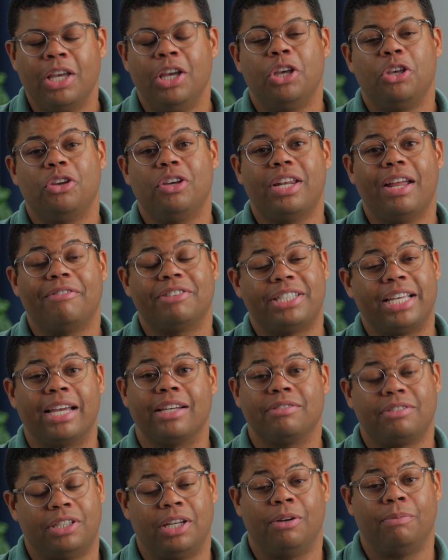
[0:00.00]
You can have a
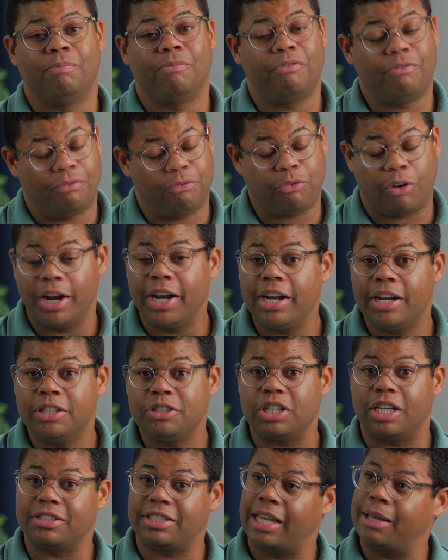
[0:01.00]
Samsung fridge,
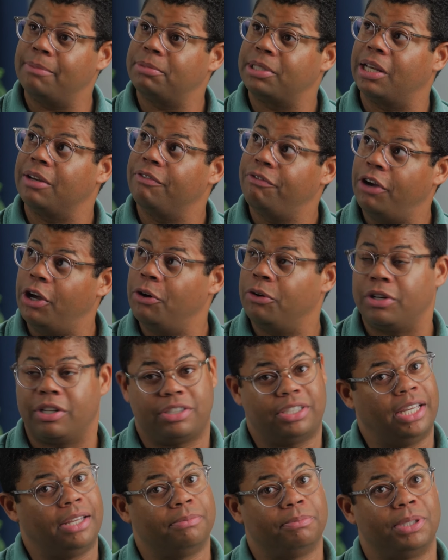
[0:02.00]
a Samsung phone, a
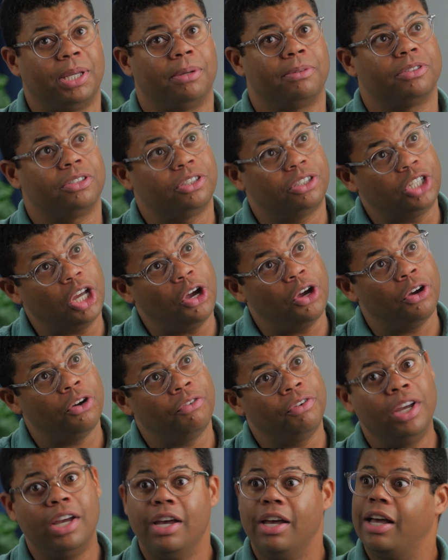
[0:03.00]
Samsung
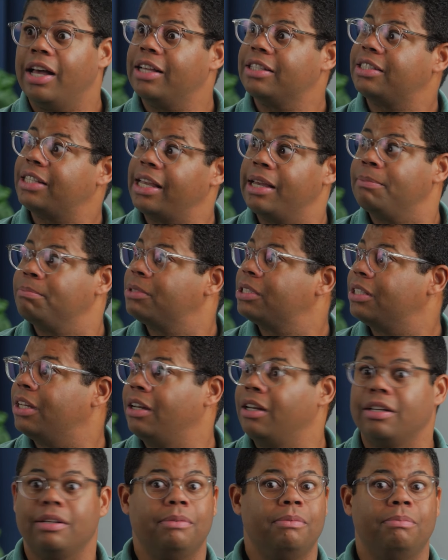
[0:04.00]
stove, a
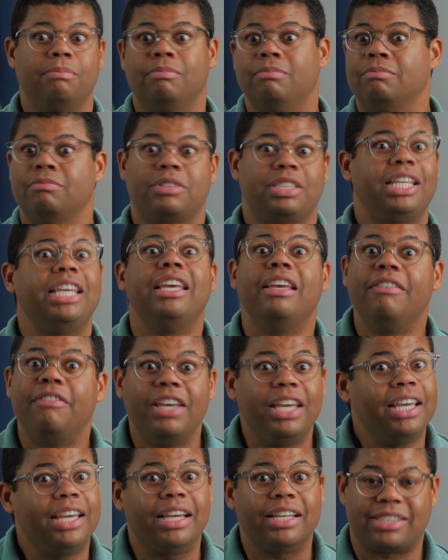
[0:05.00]
Samsung
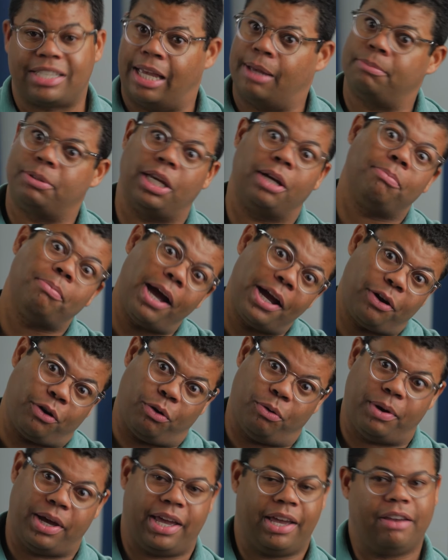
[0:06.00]
TV, a Samsung
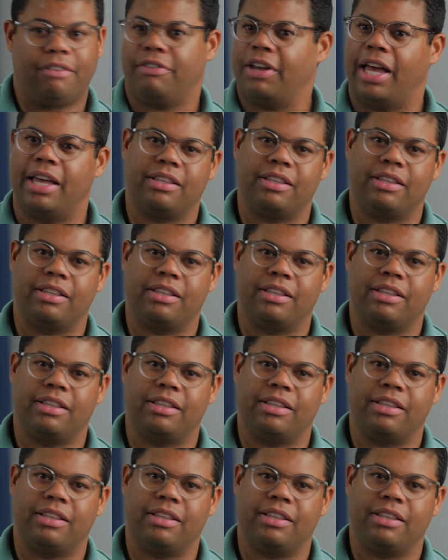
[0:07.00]
microwave.